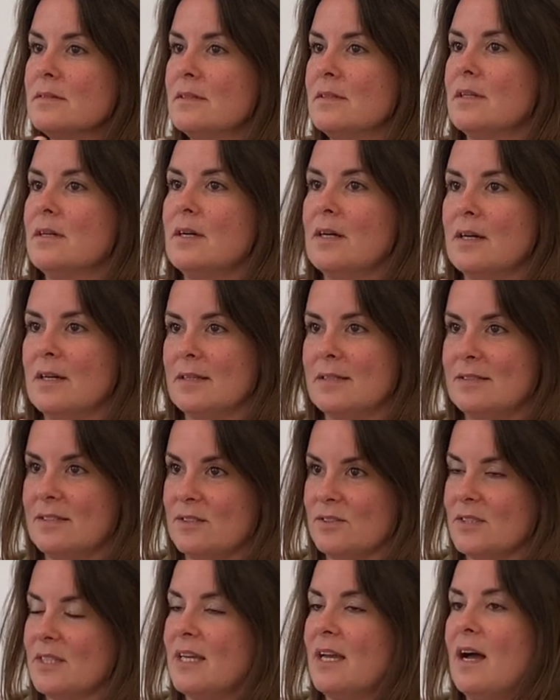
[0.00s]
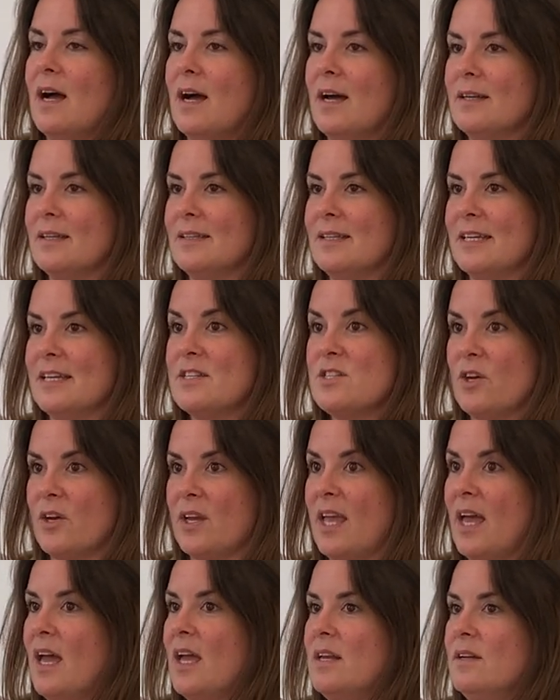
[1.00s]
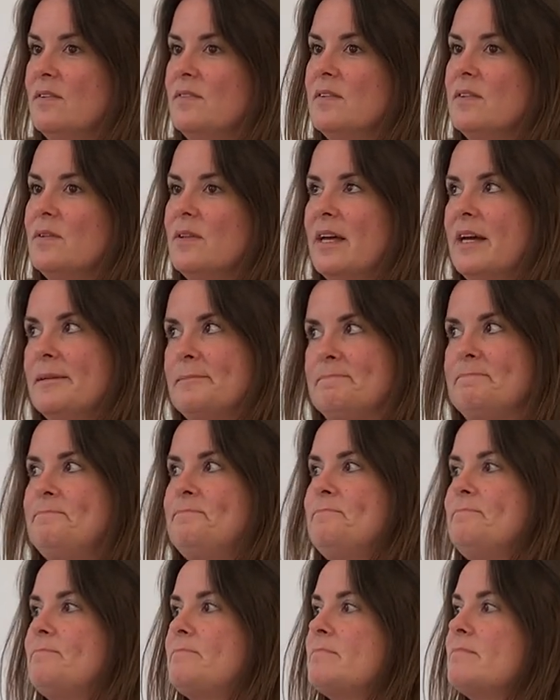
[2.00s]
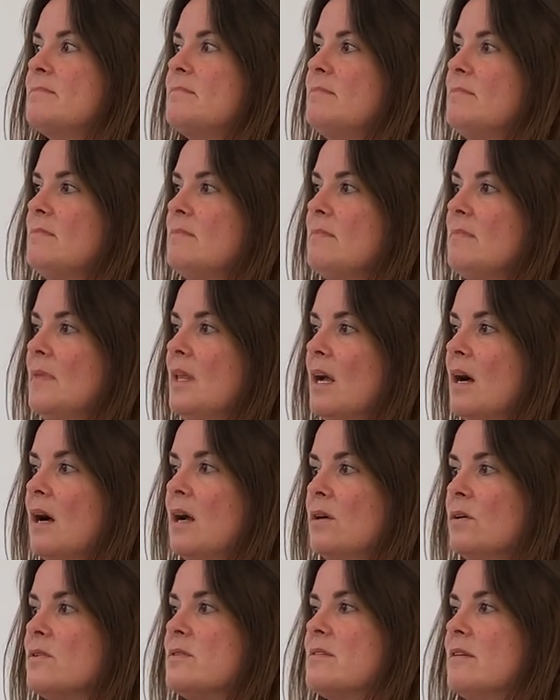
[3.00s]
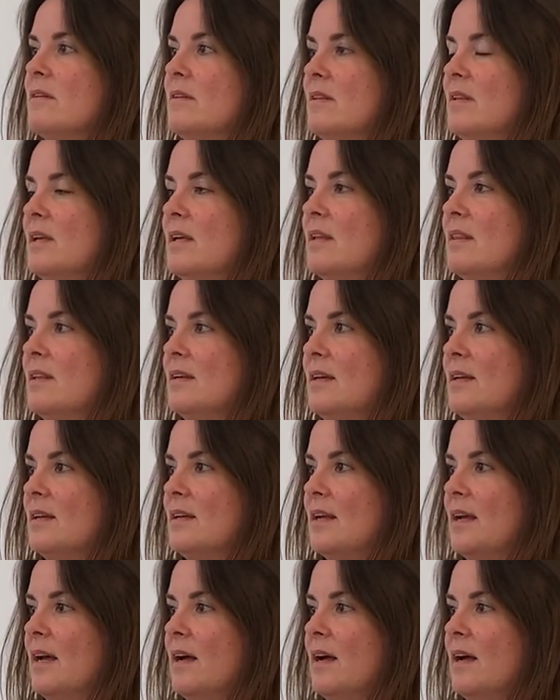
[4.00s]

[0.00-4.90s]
oh, this is really hard, I think it's okay to feel that. I also think that